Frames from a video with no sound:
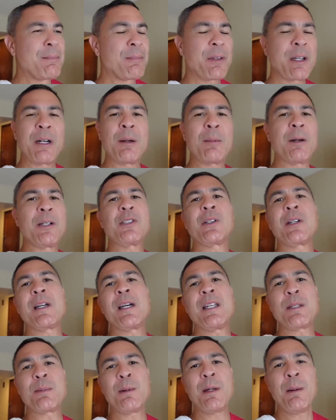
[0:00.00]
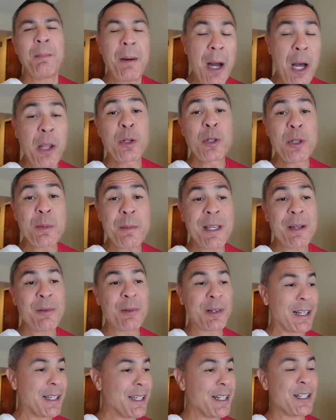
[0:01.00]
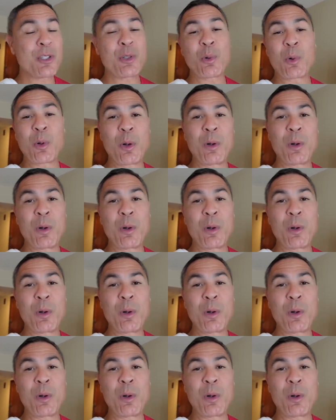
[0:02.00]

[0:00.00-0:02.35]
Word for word: don't know about you guys, but it bothers me when I get a short